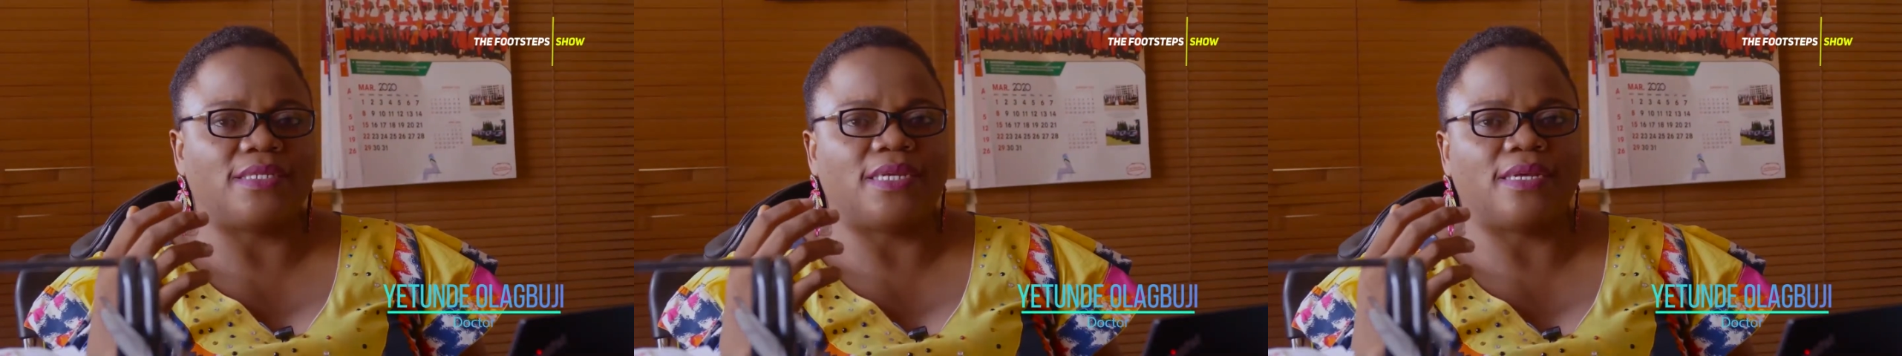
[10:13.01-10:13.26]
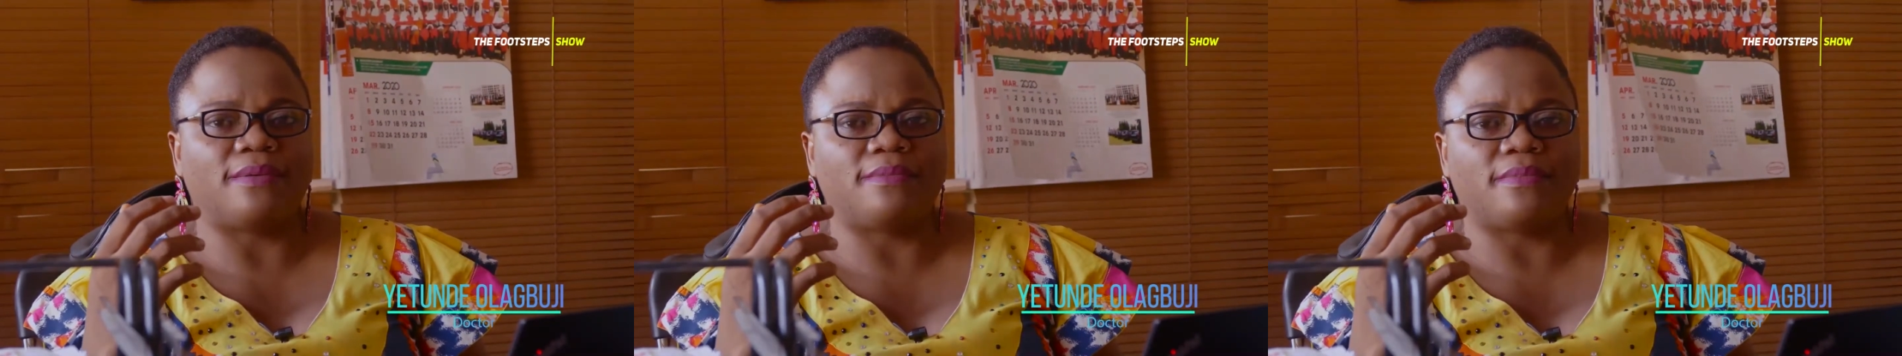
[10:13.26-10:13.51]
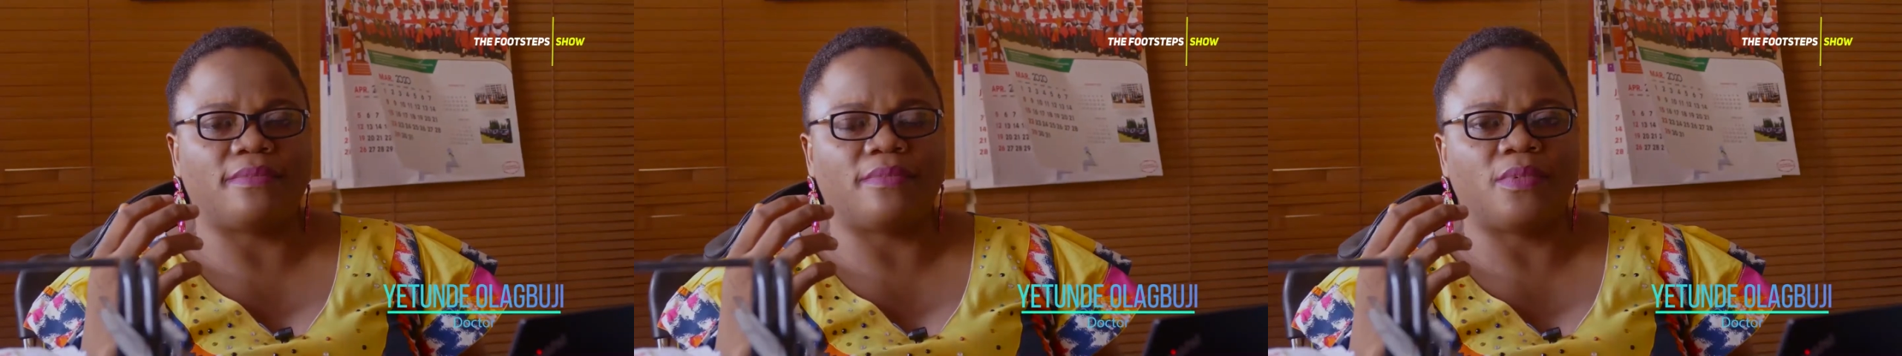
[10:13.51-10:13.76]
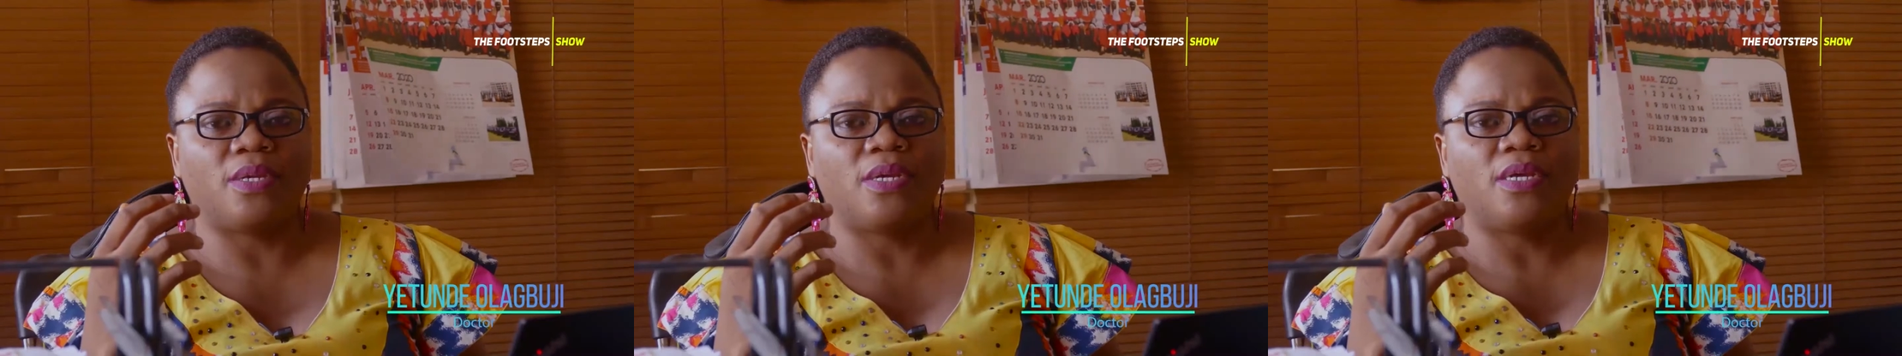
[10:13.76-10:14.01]

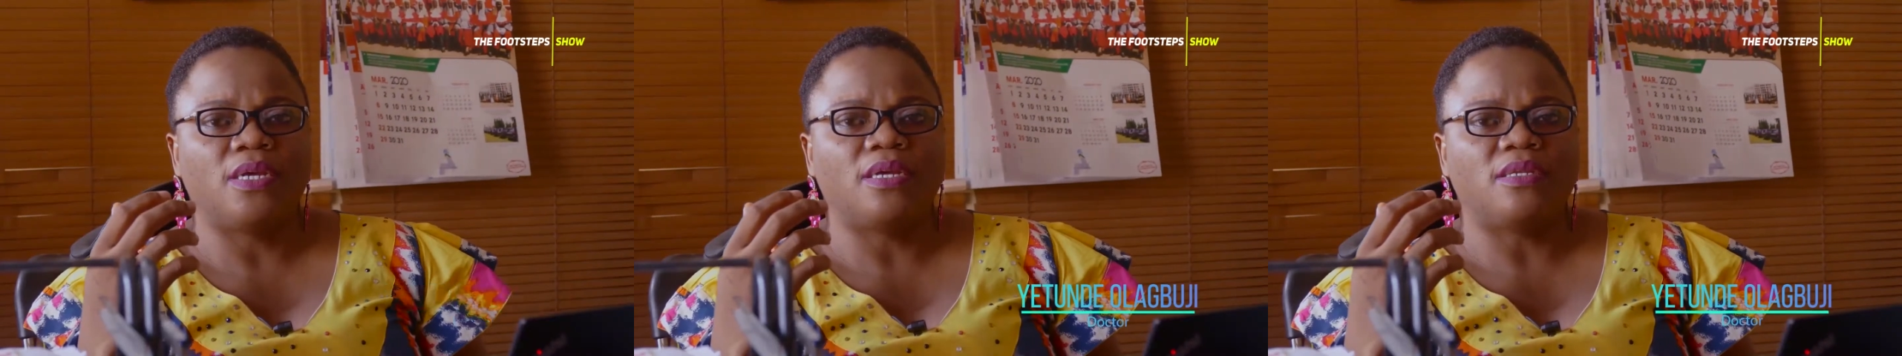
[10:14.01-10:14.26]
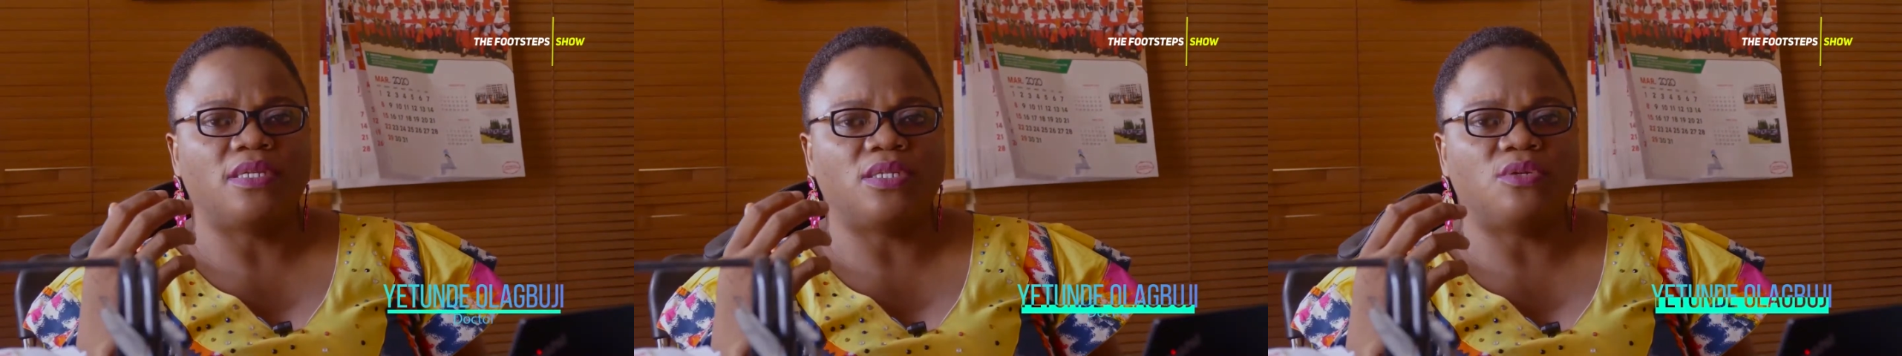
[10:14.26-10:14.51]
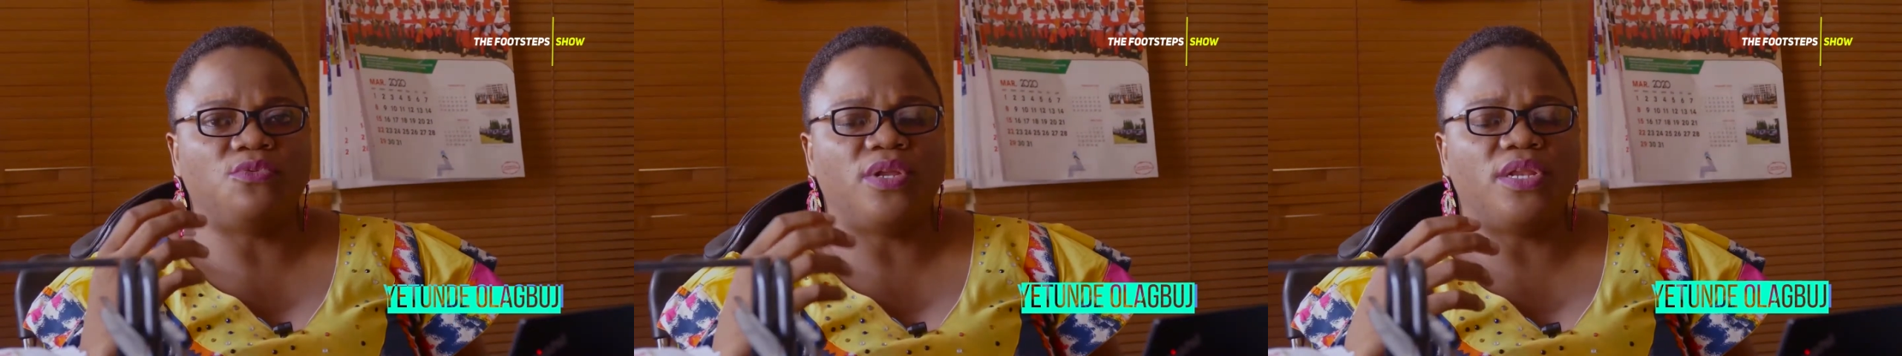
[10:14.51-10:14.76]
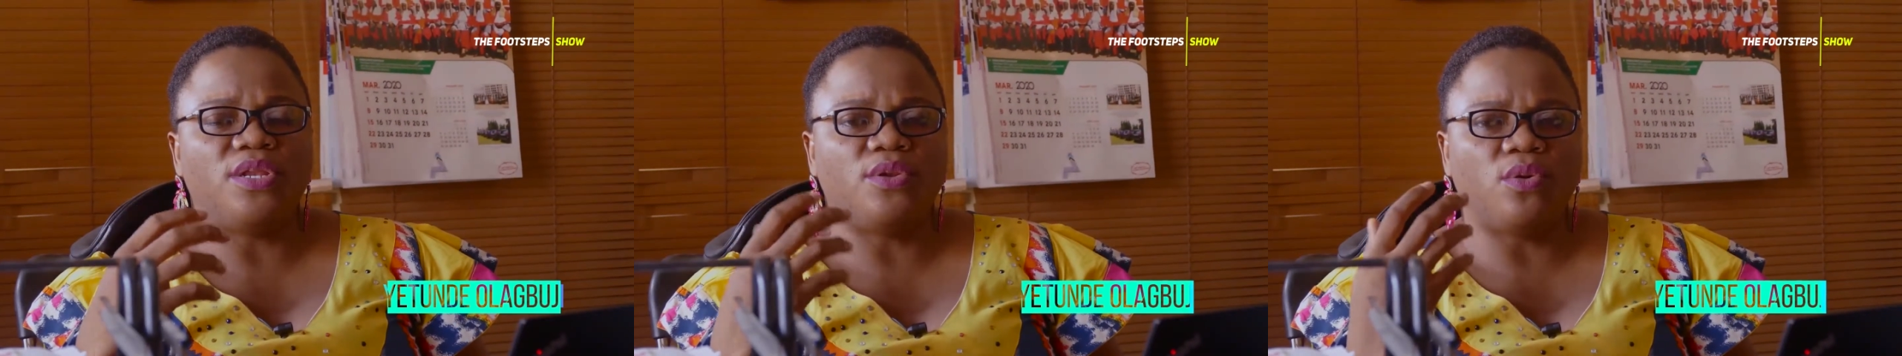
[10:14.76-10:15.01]
they don't
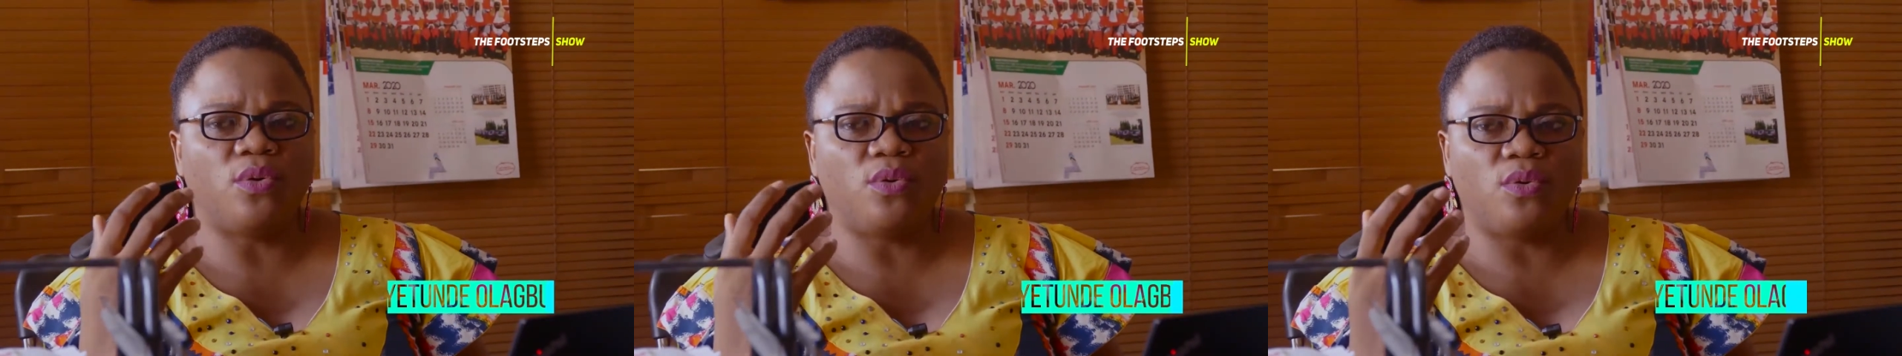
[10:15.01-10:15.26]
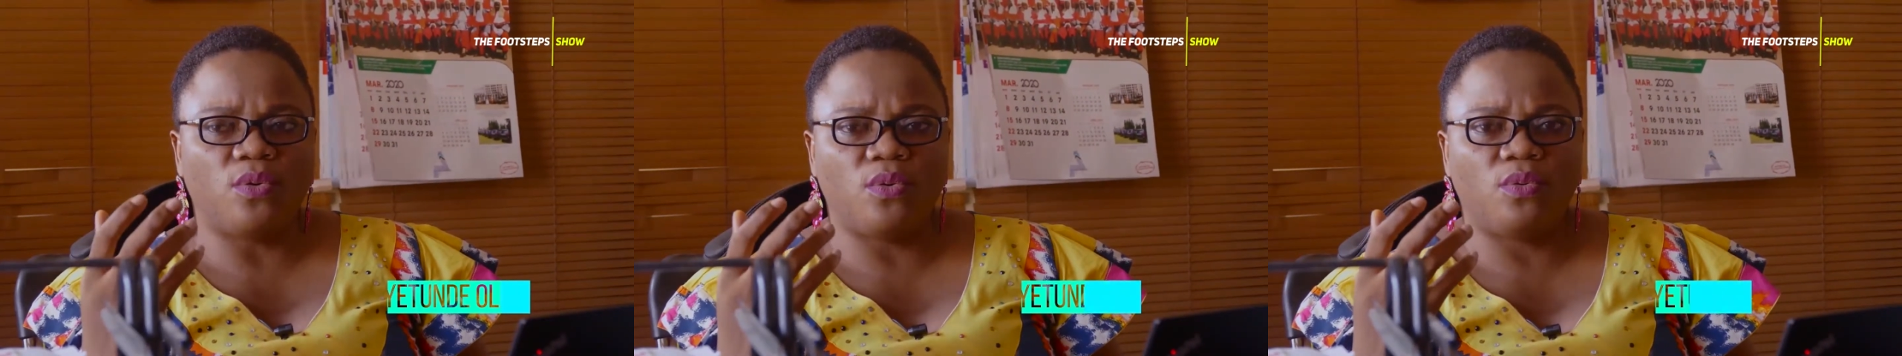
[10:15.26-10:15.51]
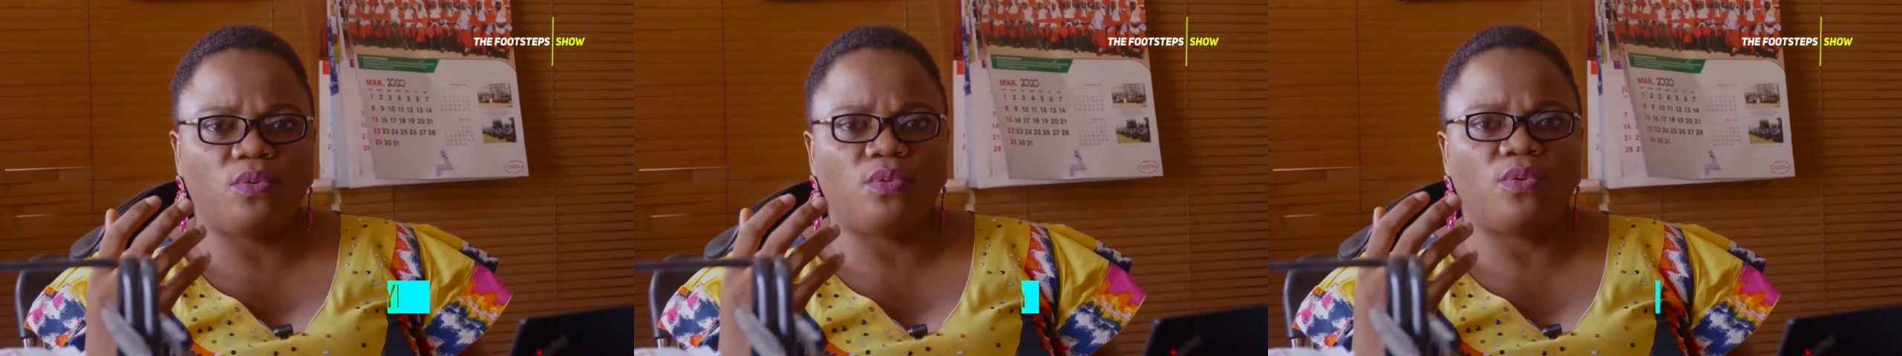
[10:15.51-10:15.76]
really know